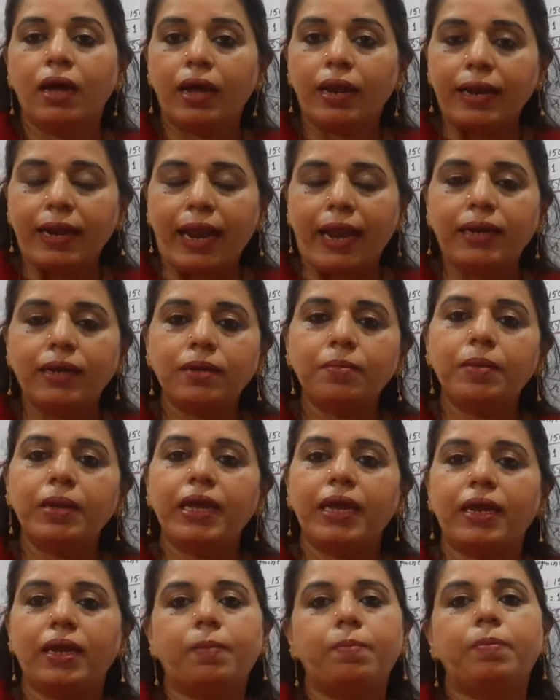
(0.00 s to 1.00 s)
randomly
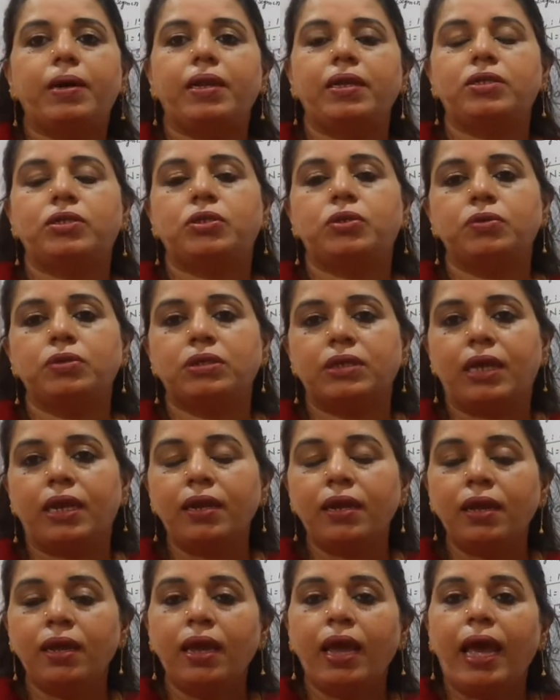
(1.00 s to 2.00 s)
a number is
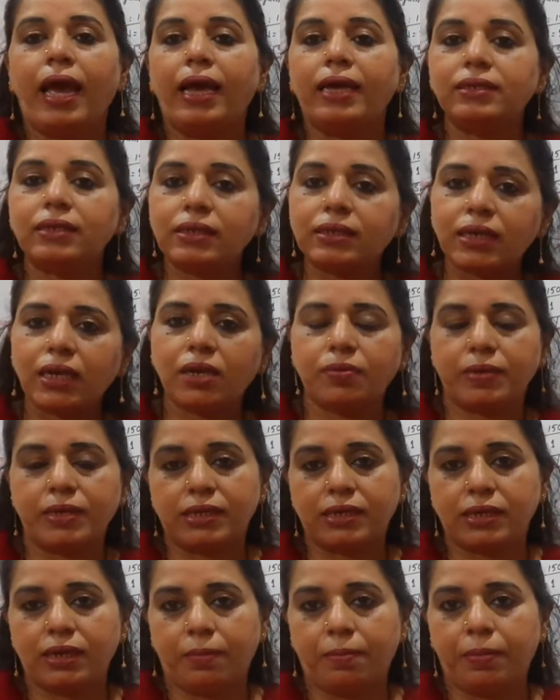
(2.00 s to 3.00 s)
chosen as a
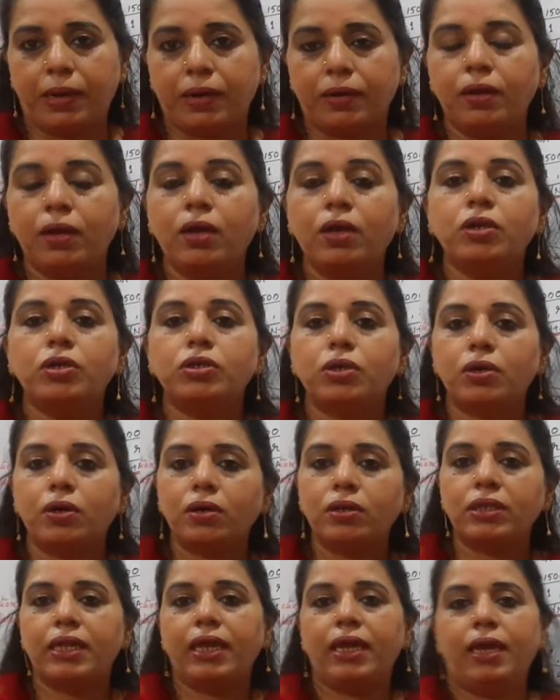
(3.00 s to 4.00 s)
sequence number.
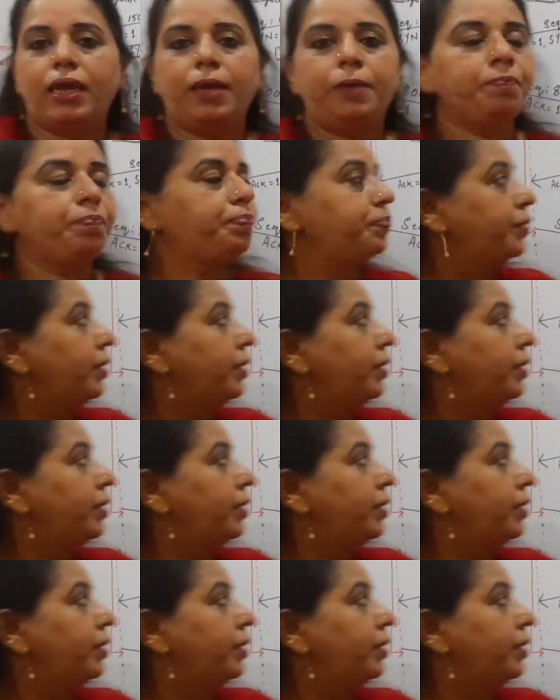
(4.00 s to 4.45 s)
So the